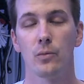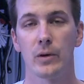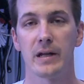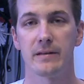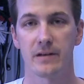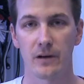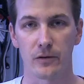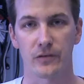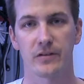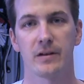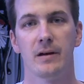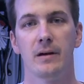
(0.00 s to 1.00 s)
we need to
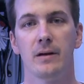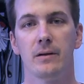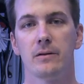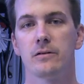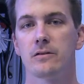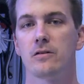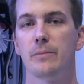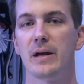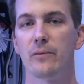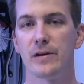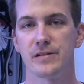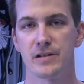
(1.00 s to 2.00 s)
dose. There's two
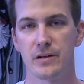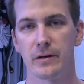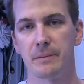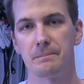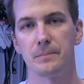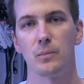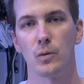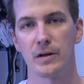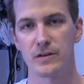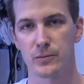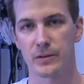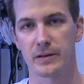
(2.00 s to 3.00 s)
main ways to do it. One
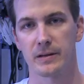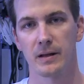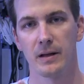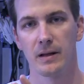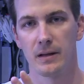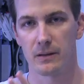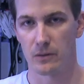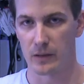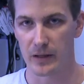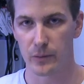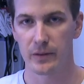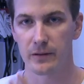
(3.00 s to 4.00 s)
is with
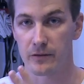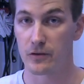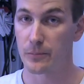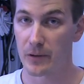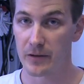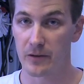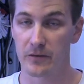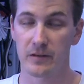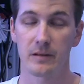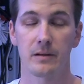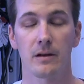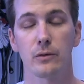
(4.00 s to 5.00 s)
liquid or 2-part
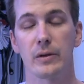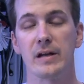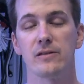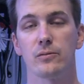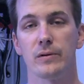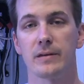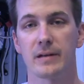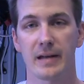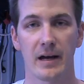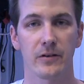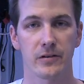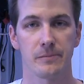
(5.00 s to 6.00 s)
dosing. The other way is with a
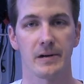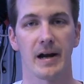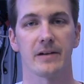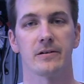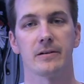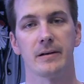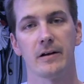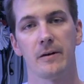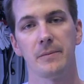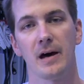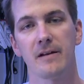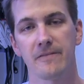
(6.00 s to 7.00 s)
calcium reactor. Now,
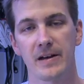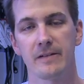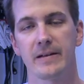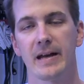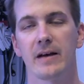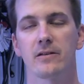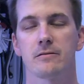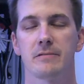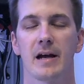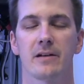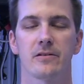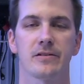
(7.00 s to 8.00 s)
I'm not a fan of calcium
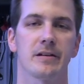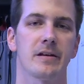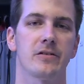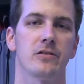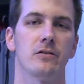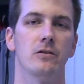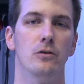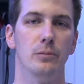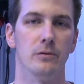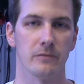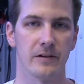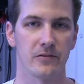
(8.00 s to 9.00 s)
reactors unless you're an
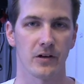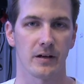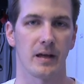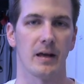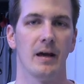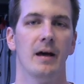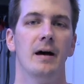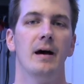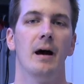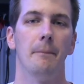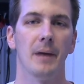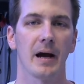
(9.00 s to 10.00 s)
uber reef junkie.
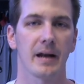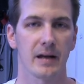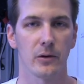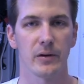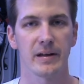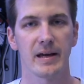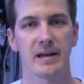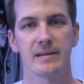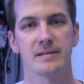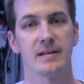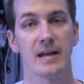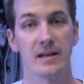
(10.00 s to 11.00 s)
I'm not going to go into that in
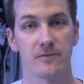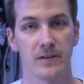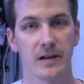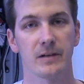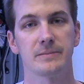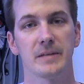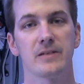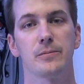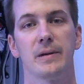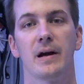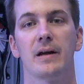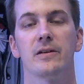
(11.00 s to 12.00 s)
today's video. That's
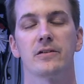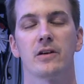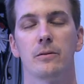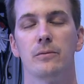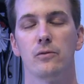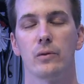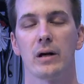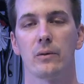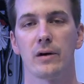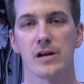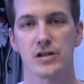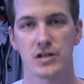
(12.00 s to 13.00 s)
beyond the scope of what I
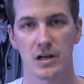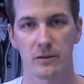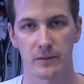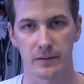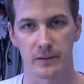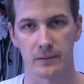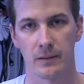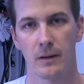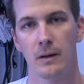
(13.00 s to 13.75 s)
want to share with you.